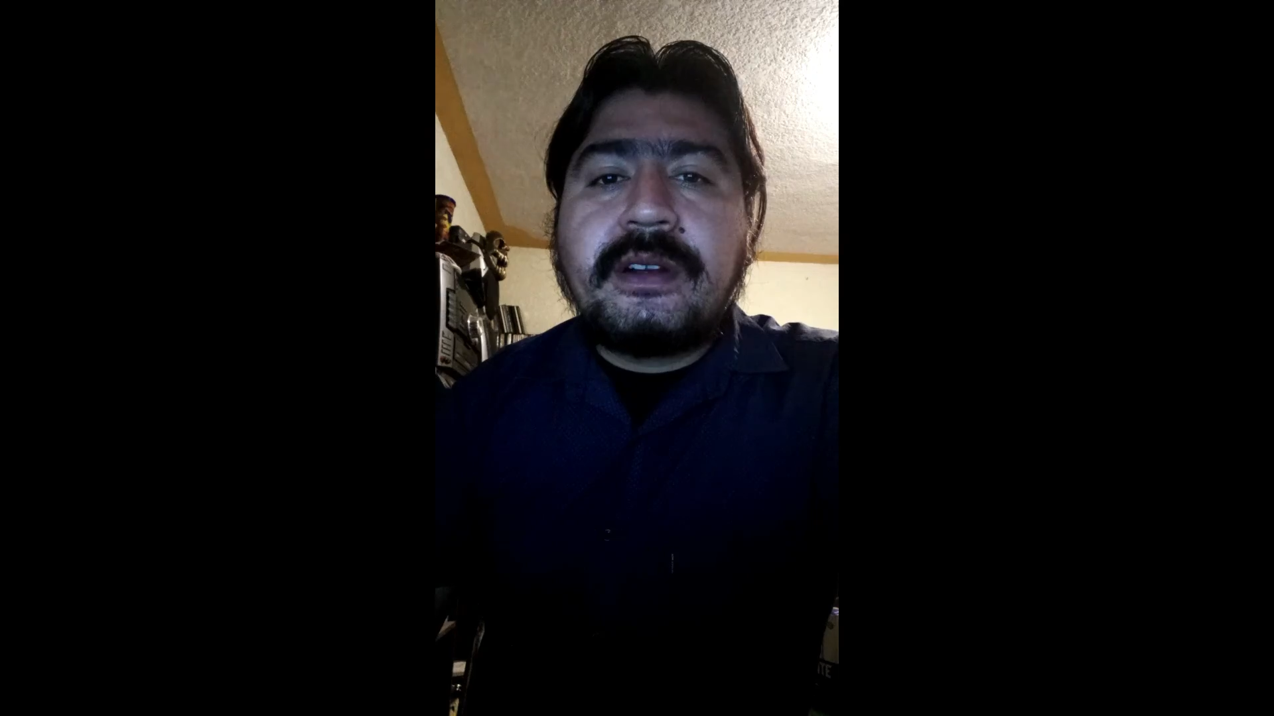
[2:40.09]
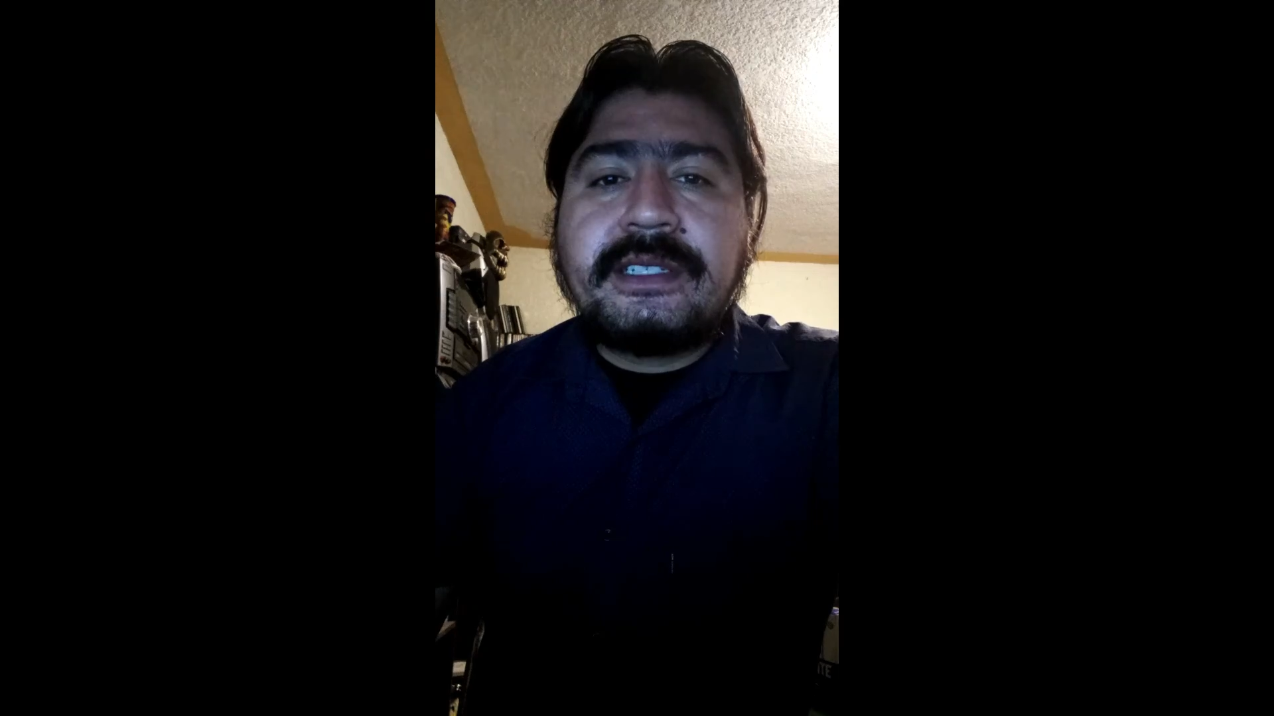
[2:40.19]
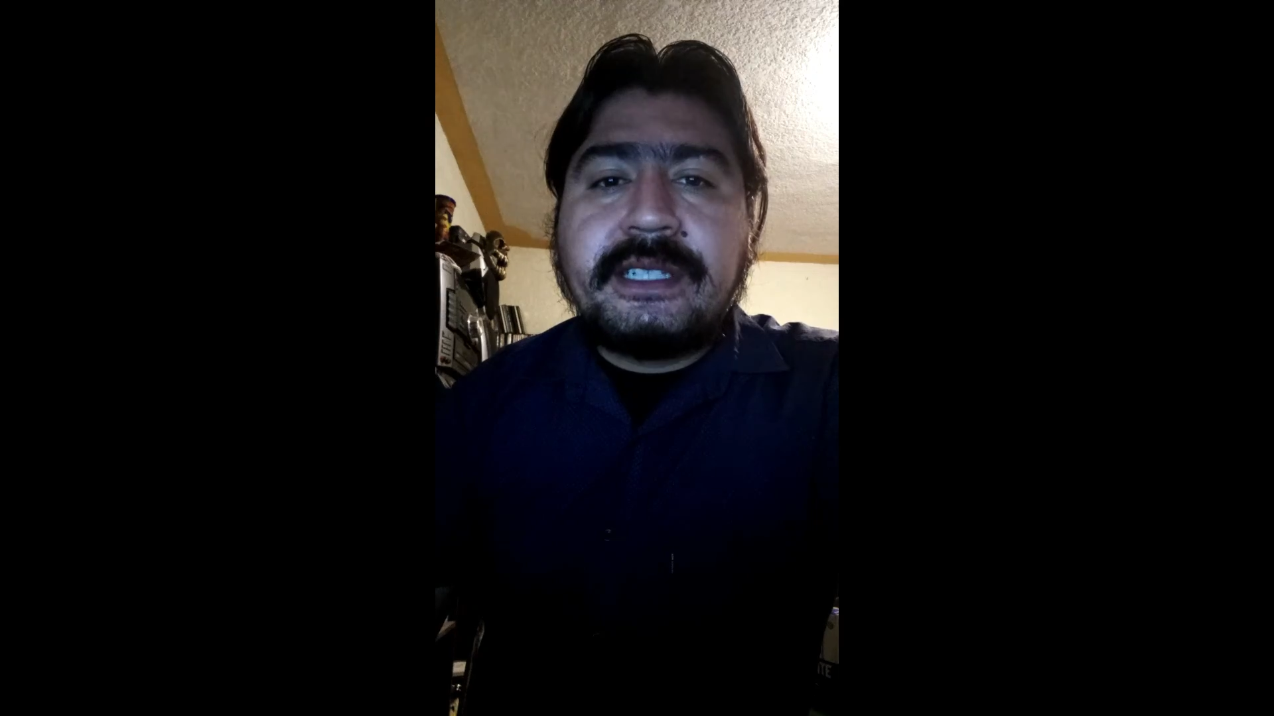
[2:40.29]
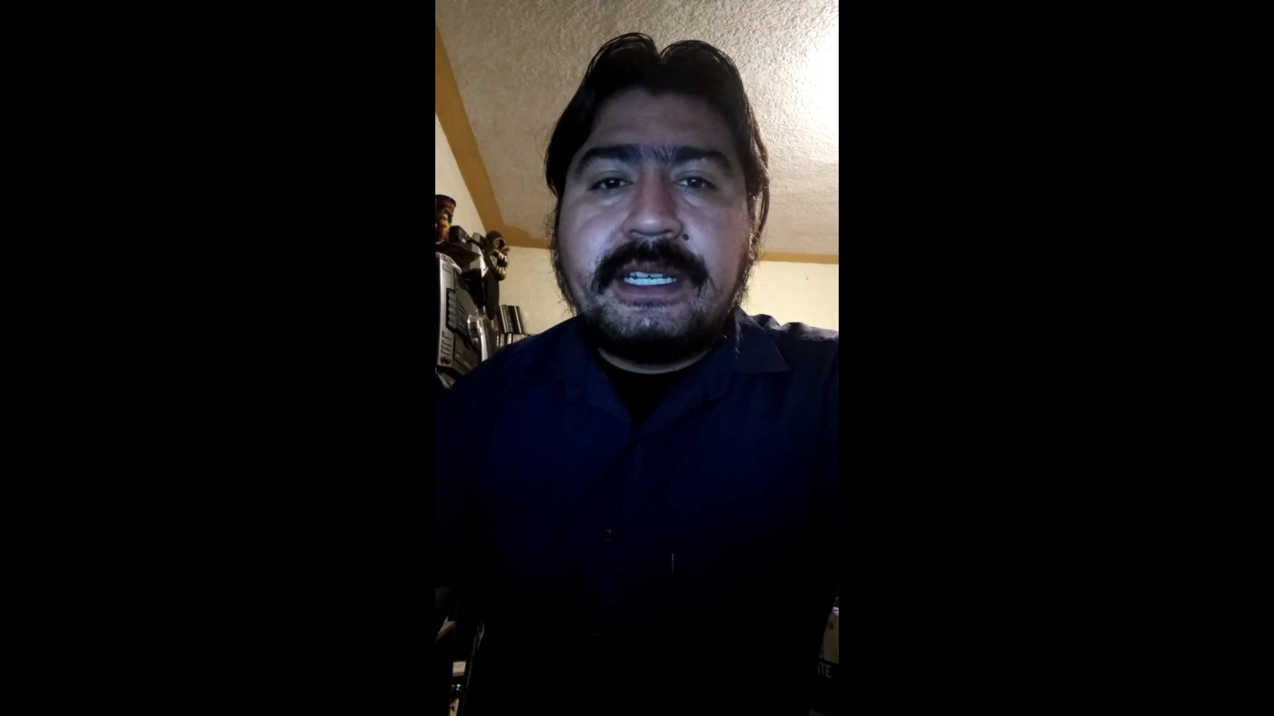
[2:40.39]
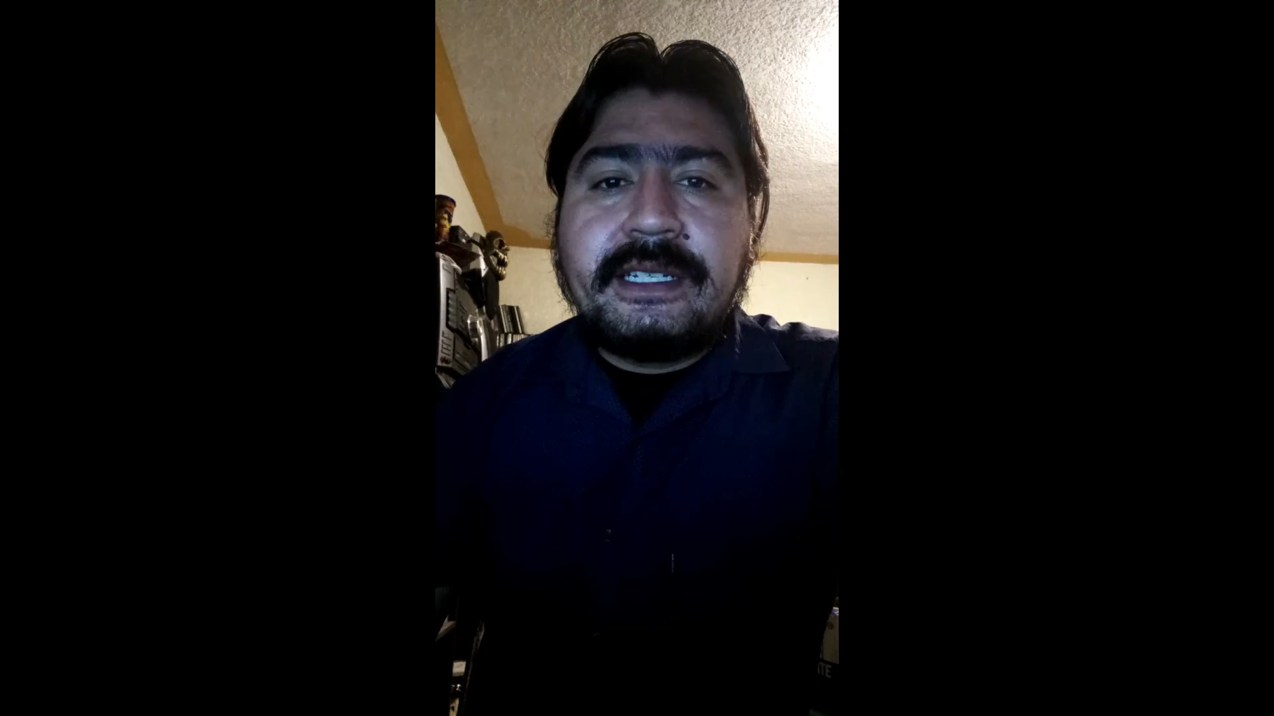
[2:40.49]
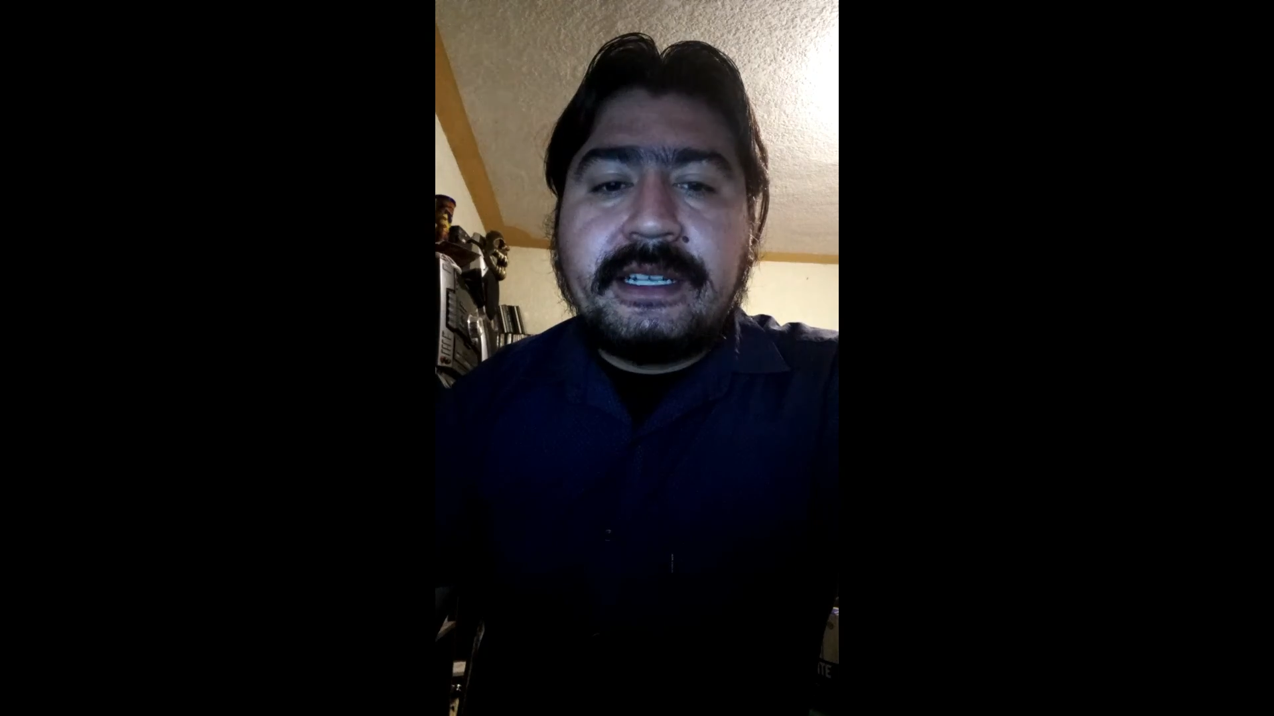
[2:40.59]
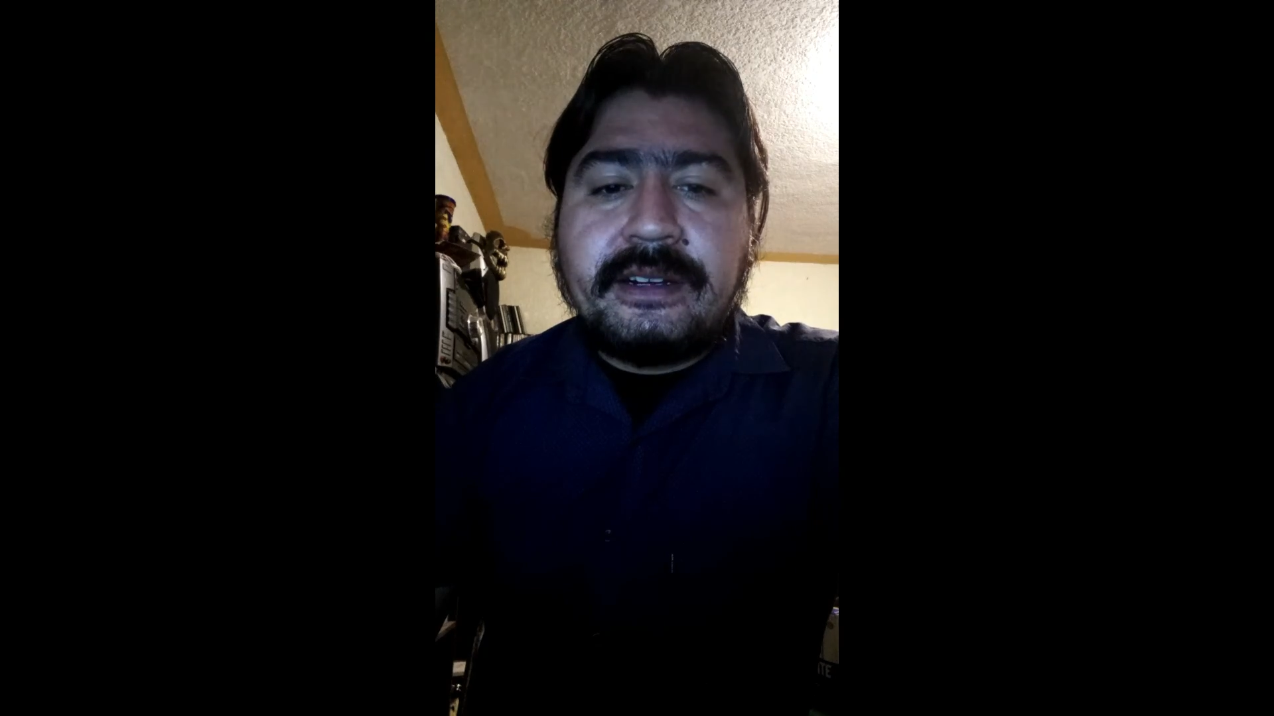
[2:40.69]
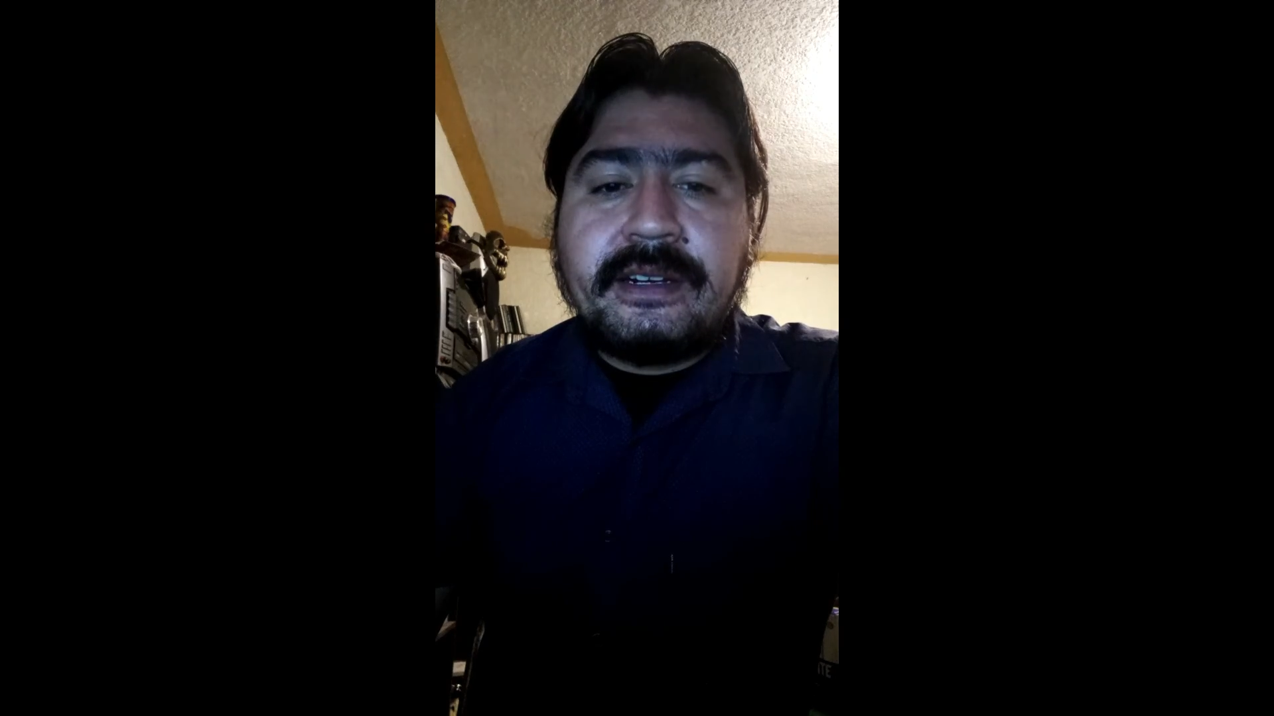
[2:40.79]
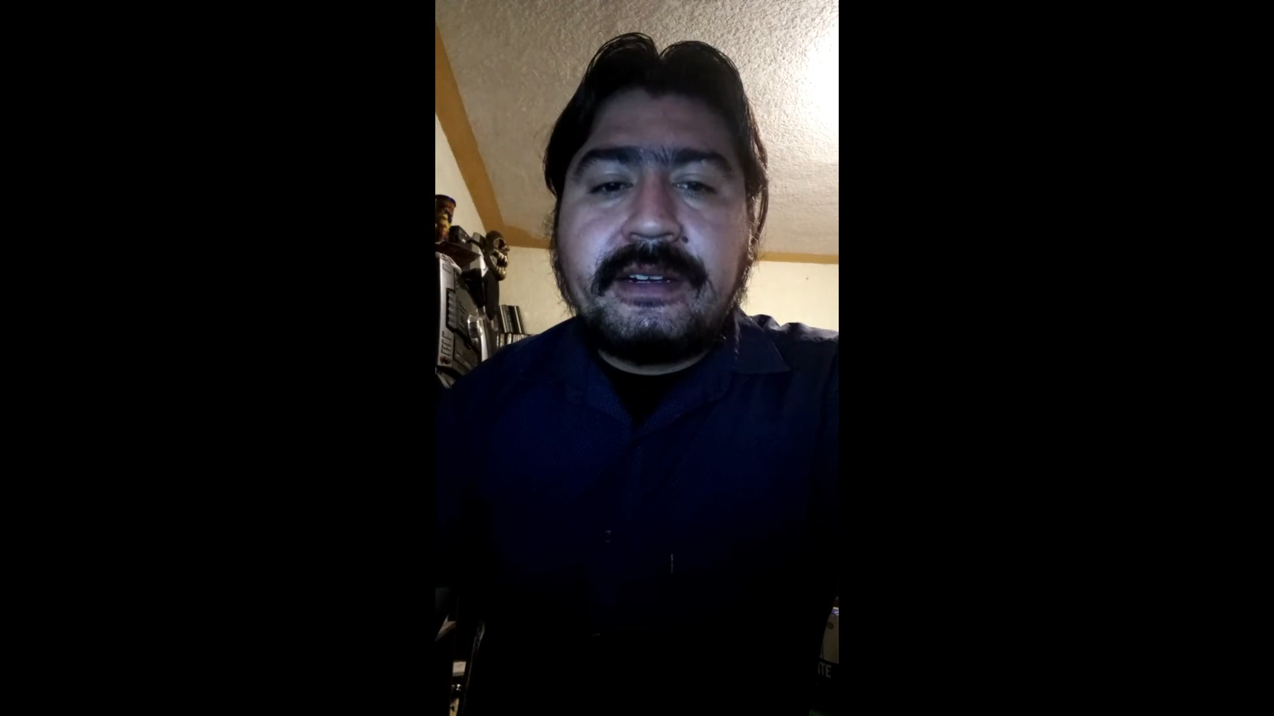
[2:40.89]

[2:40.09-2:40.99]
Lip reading: seeing there.